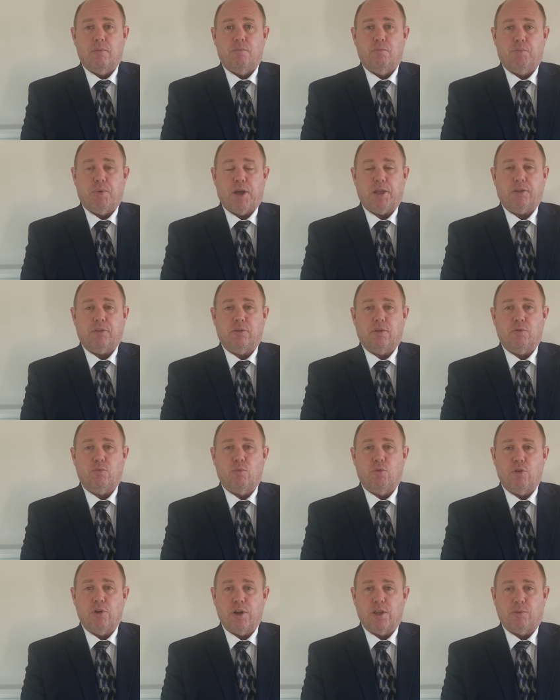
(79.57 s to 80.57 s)
but the
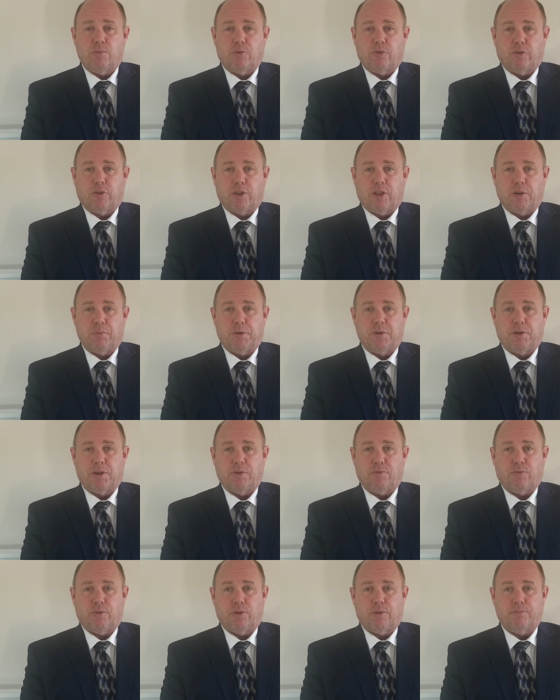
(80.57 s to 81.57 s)
wording was a little bit
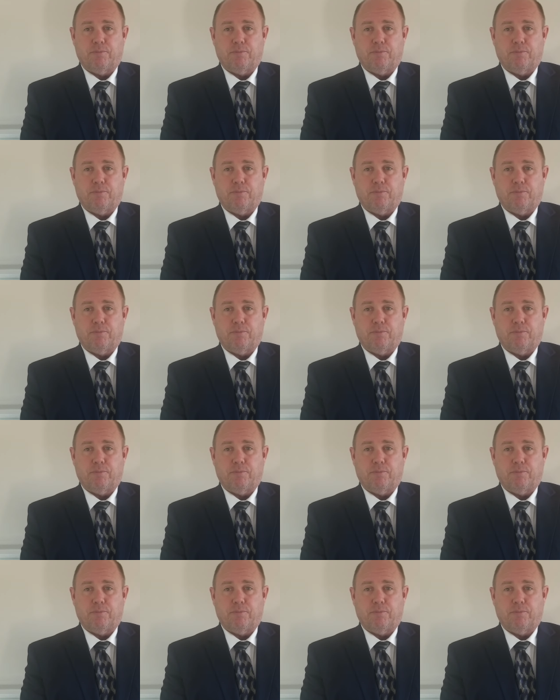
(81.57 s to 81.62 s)
different.